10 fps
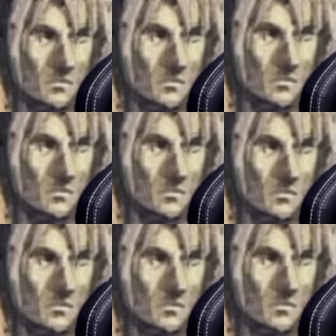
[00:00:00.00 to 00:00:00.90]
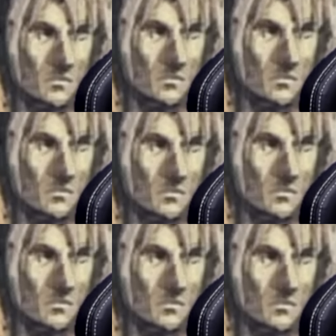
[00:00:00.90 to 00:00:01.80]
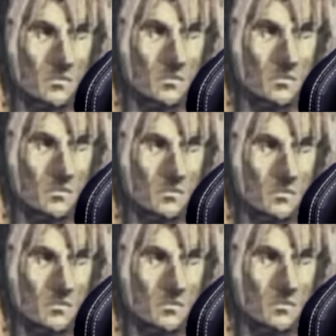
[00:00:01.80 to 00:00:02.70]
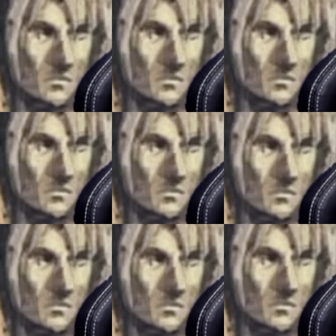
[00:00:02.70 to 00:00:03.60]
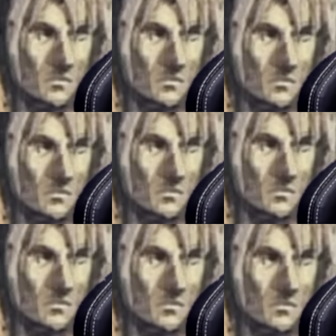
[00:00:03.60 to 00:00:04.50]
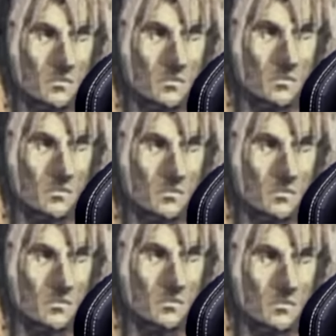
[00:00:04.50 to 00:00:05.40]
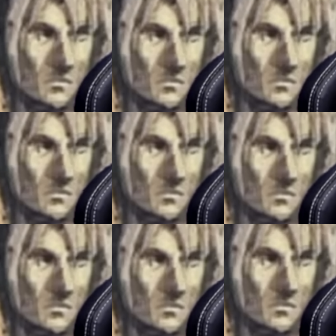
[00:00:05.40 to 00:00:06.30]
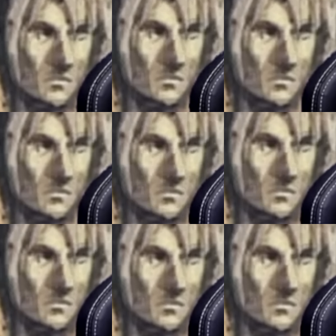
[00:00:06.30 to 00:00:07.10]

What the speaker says: This person isn't speaking.